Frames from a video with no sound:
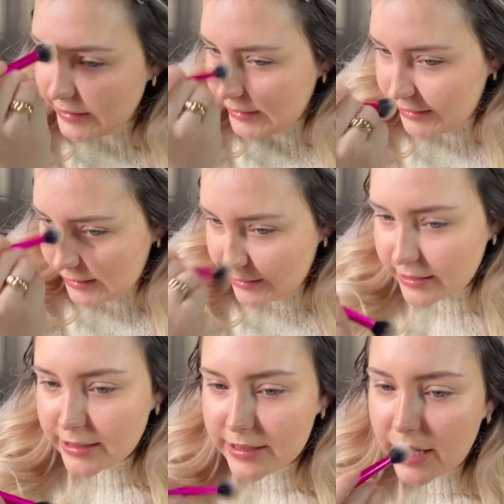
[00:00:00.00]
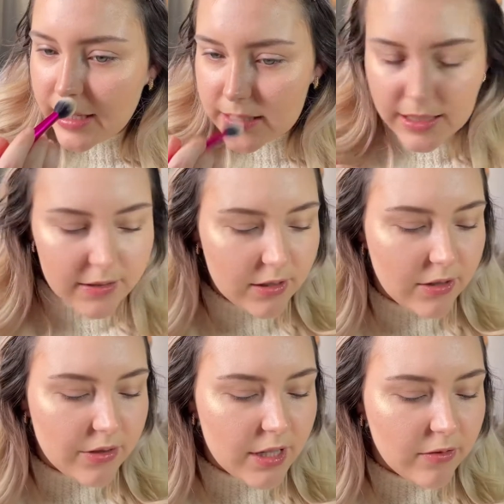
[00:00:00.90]
I don't know, guys. I don't
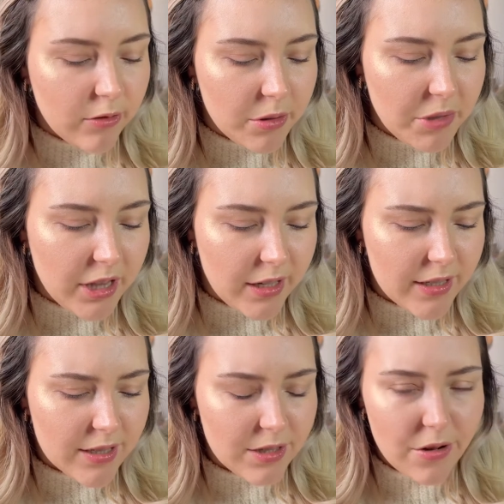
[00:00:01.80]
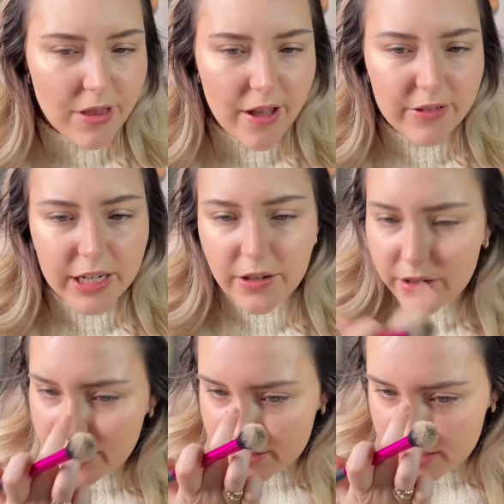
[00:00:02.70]
know. This formula is so loved. I don't
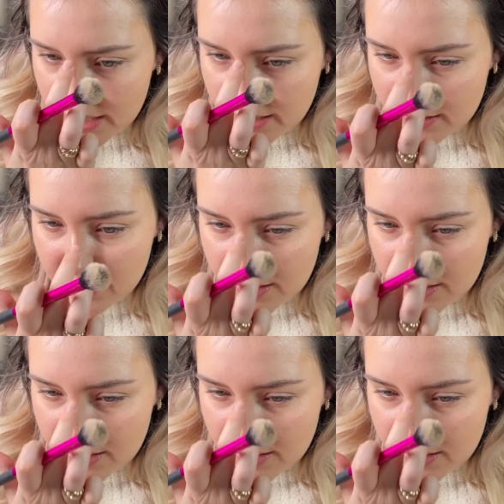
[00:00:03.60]
understand.